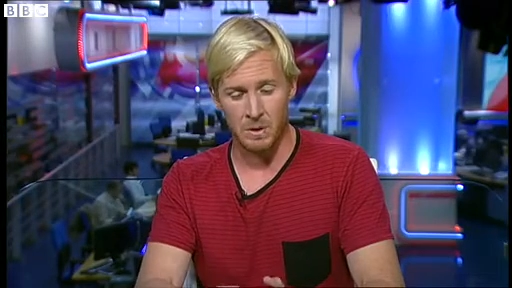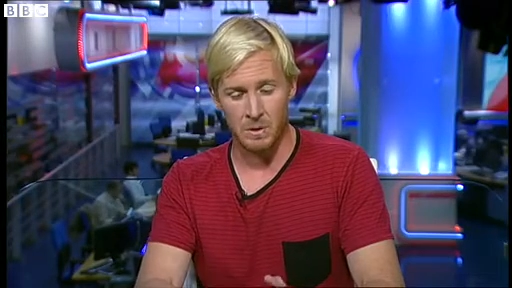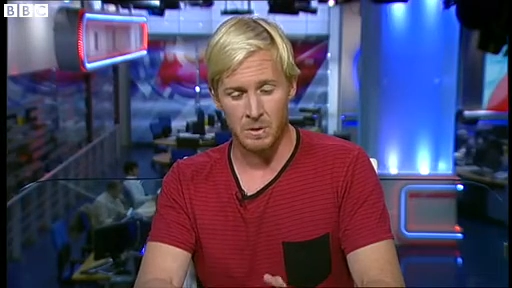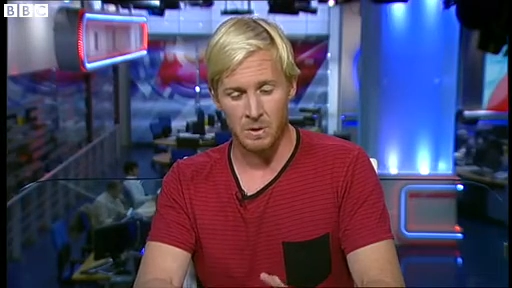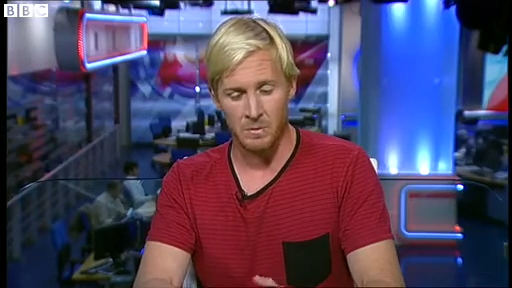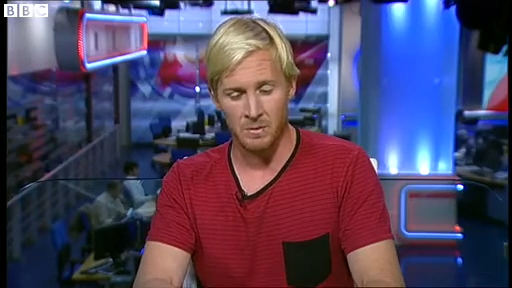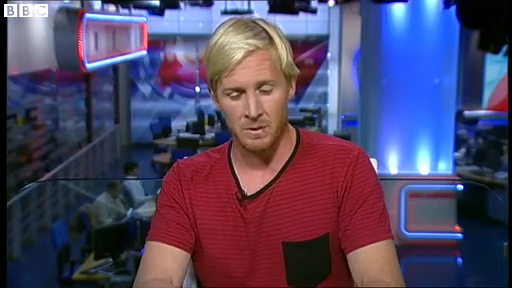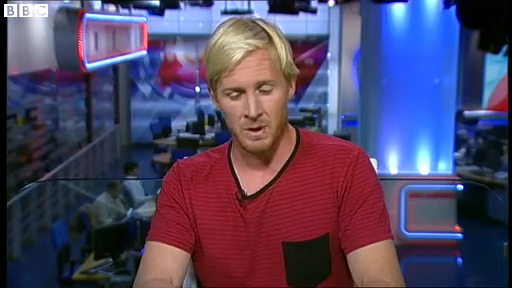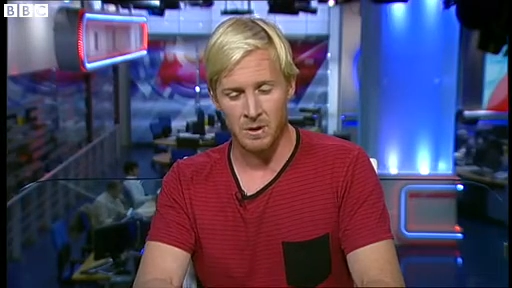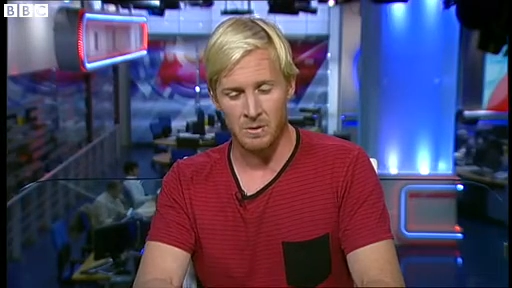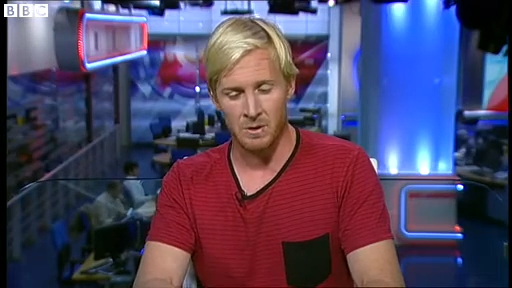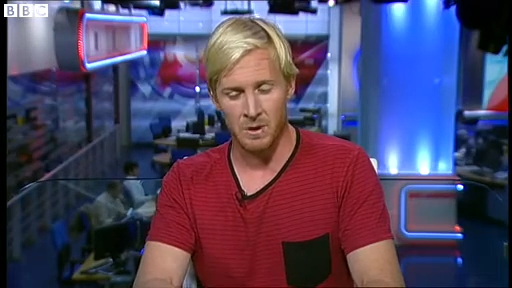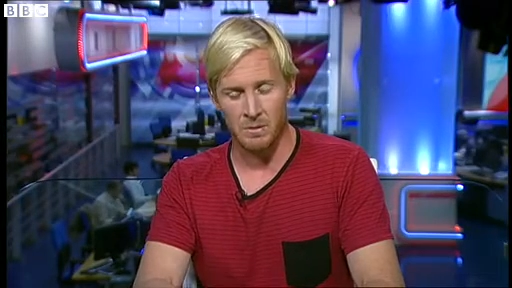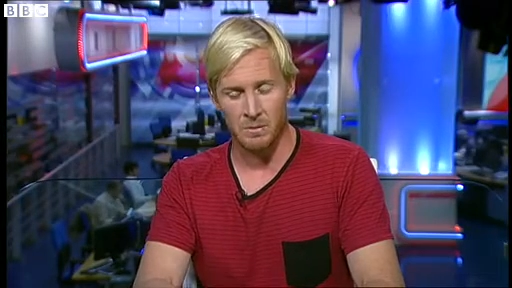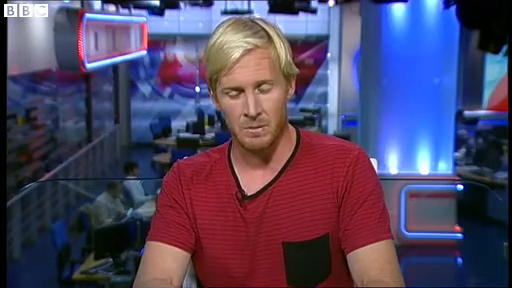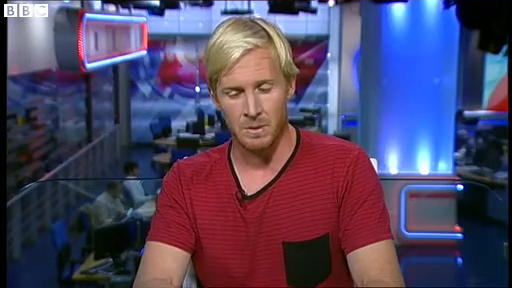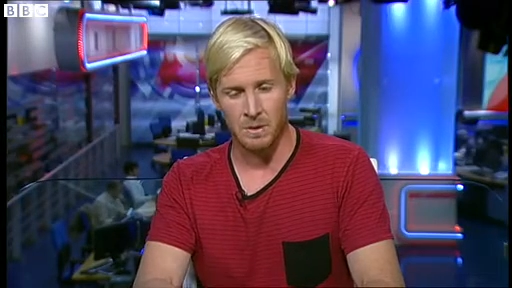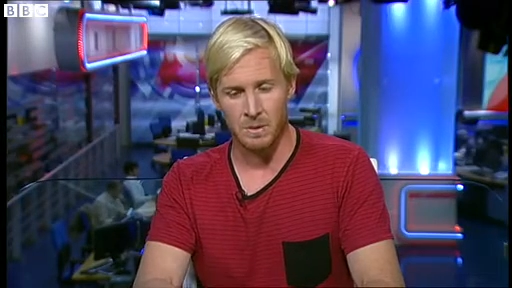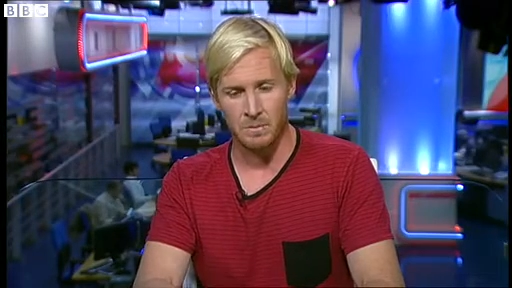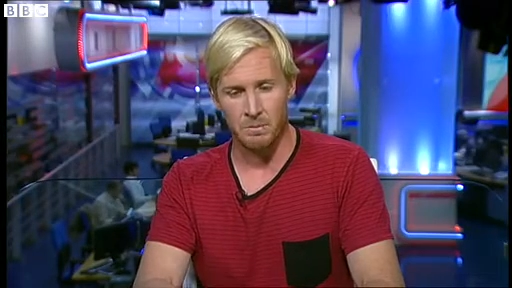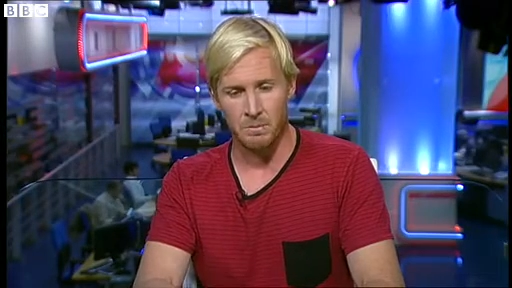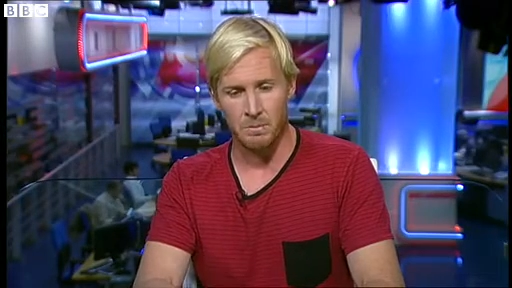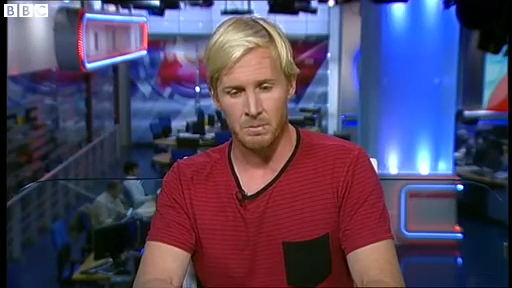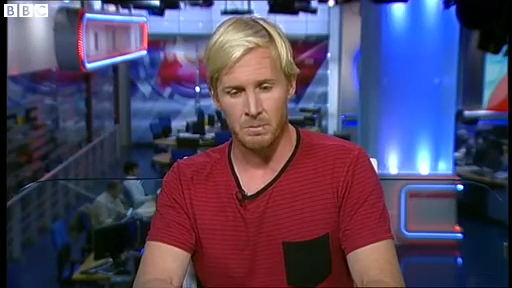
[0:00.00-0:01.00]
sort of
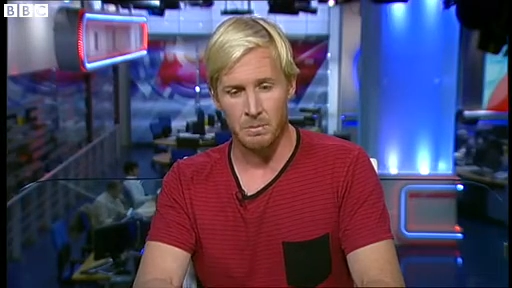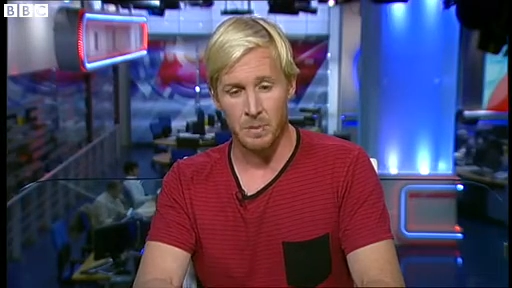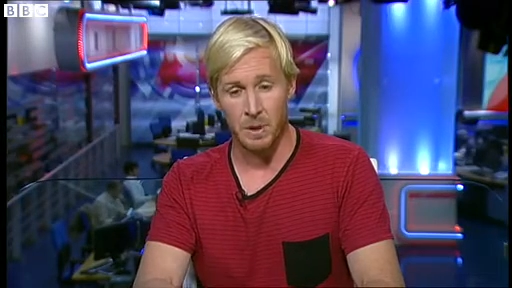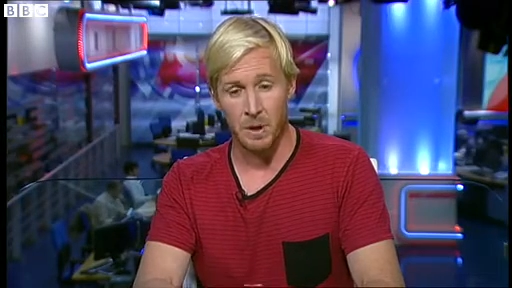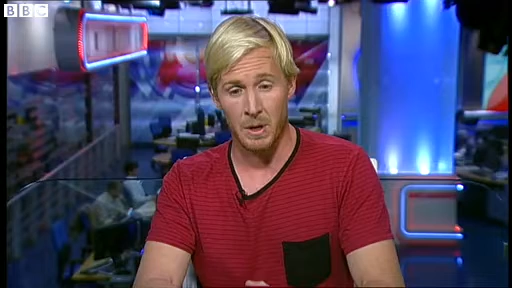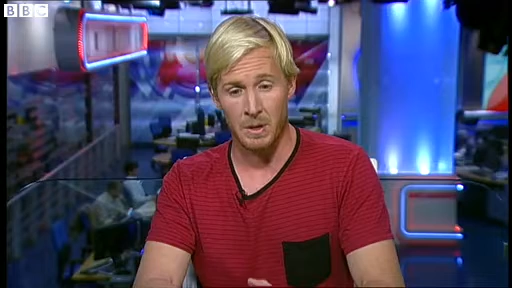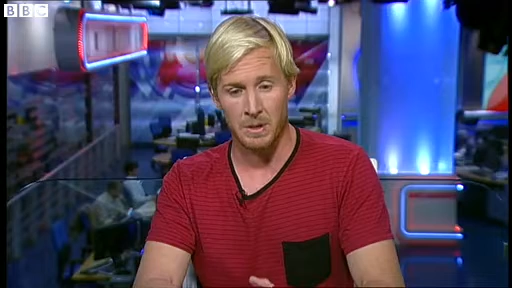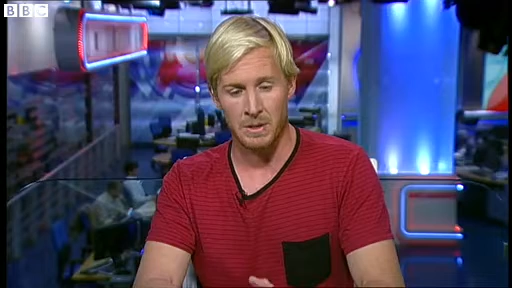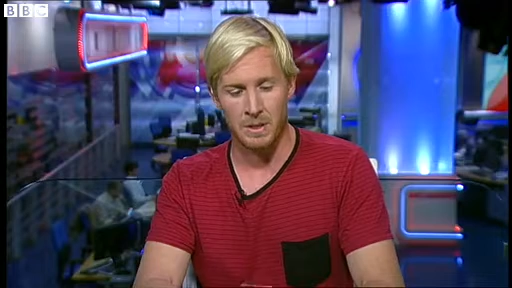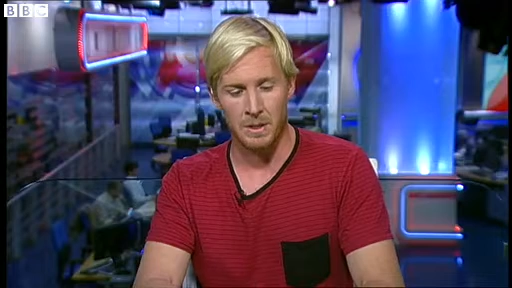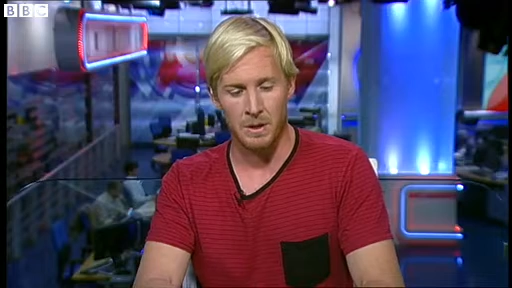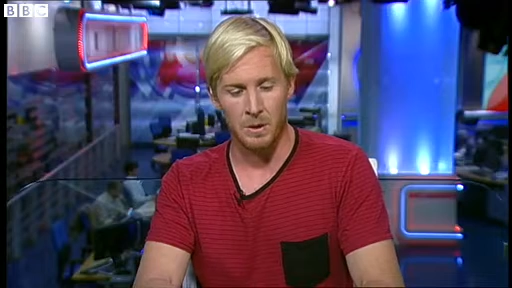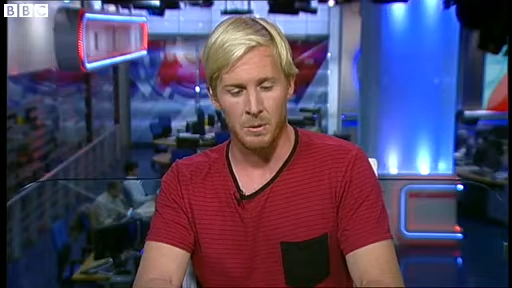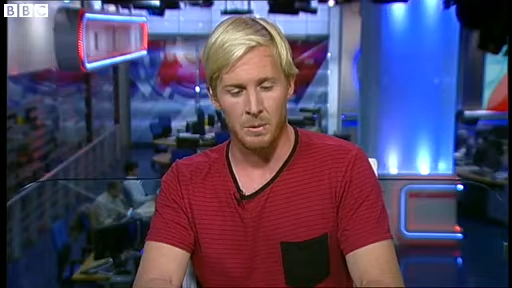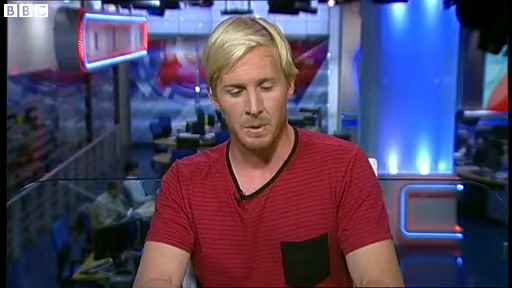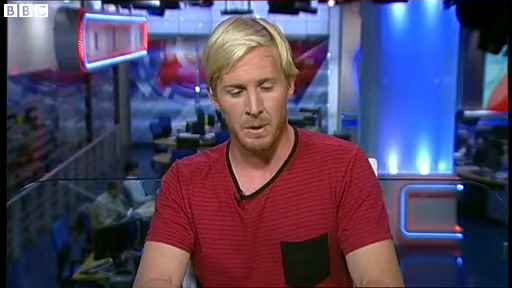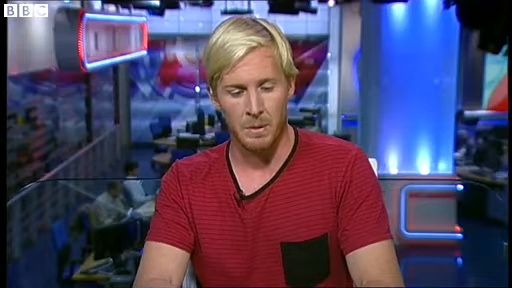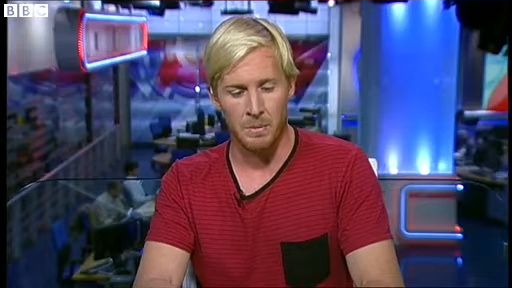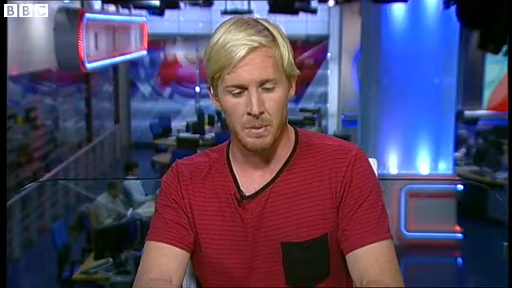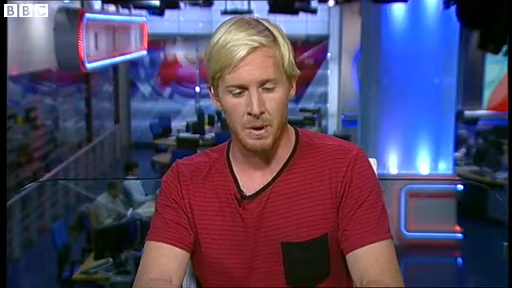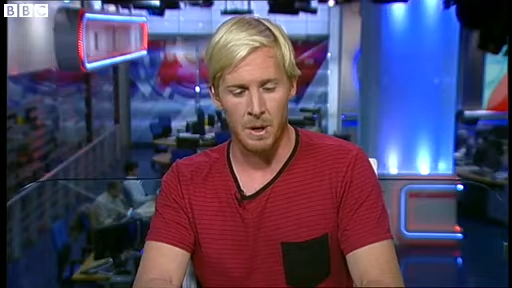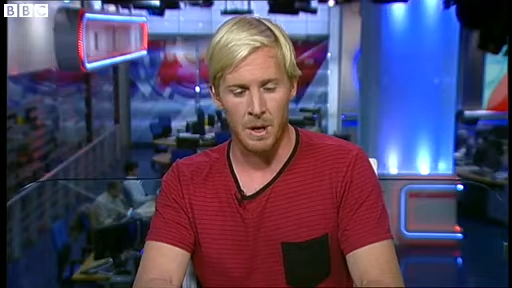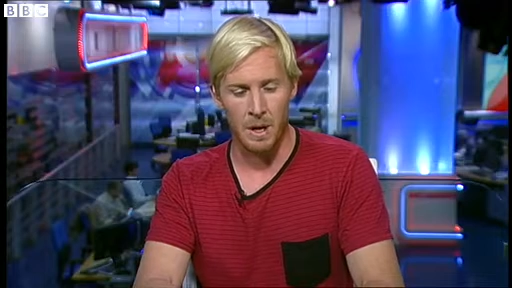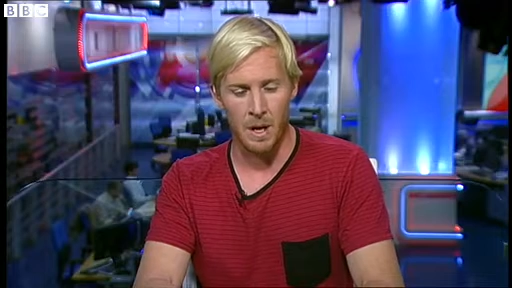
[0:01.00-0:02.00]
eardrums burst a little
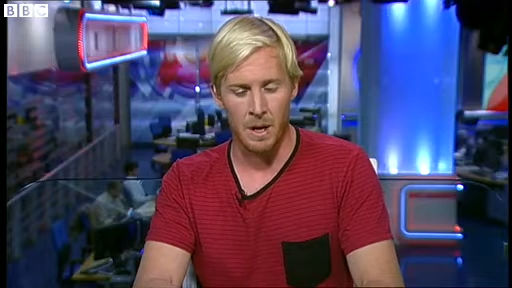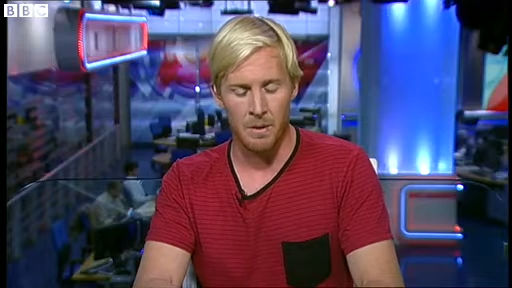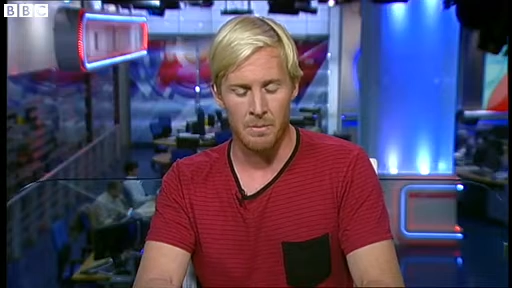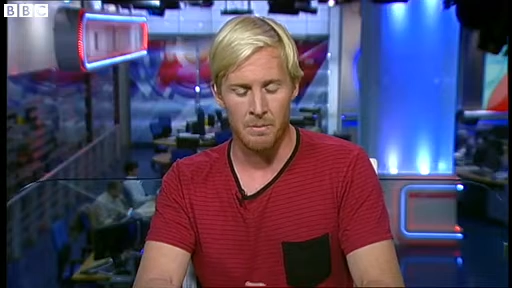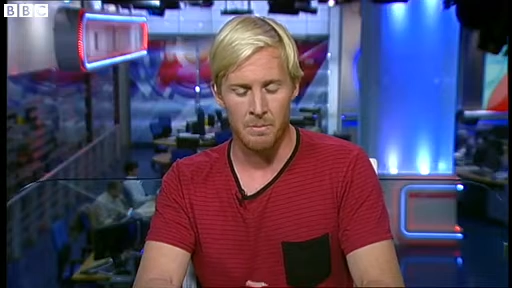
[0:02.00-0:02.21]
bit. But